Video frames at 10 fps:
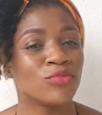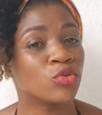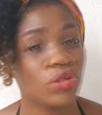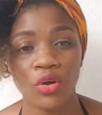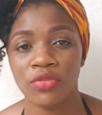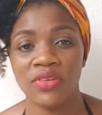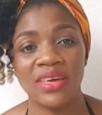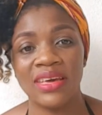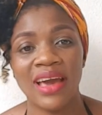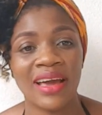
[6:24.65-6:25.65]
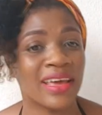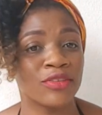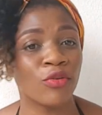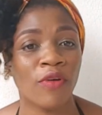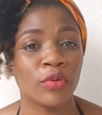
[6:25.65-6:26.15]
do your thing and
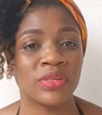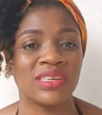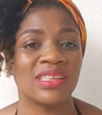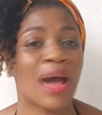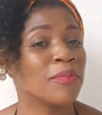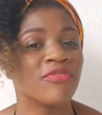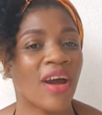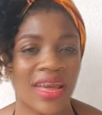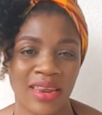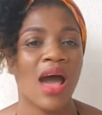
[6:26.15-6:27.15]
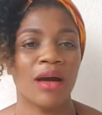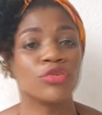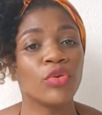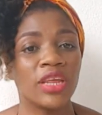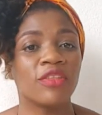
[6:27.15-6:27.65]
get over with it, I'm fine,
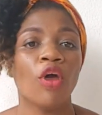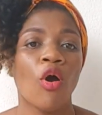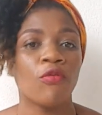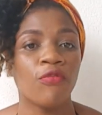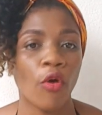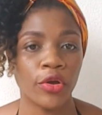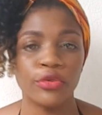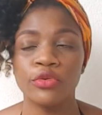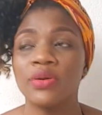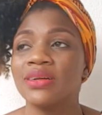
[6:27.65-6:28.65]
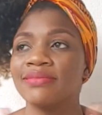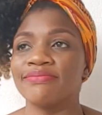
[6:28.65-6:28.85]
I'm doing it for you.